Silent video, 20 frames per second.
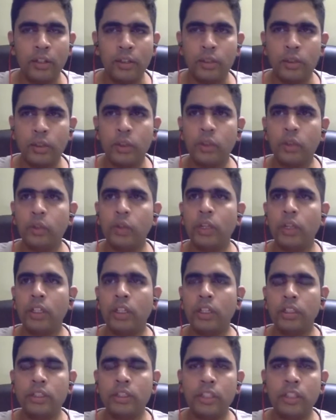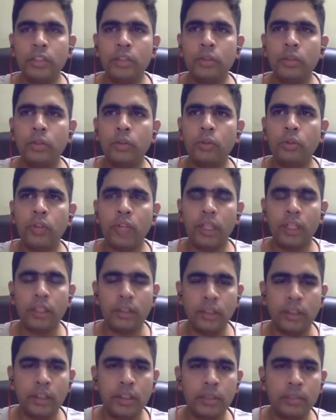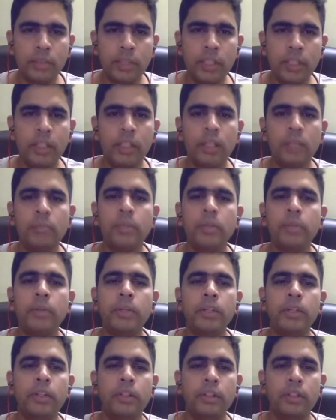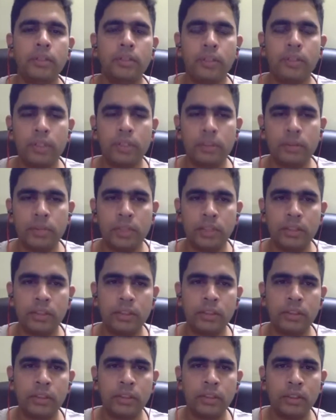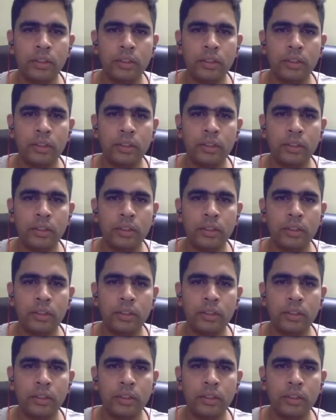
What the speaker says: You at least need to know why that is being implemented in the first place.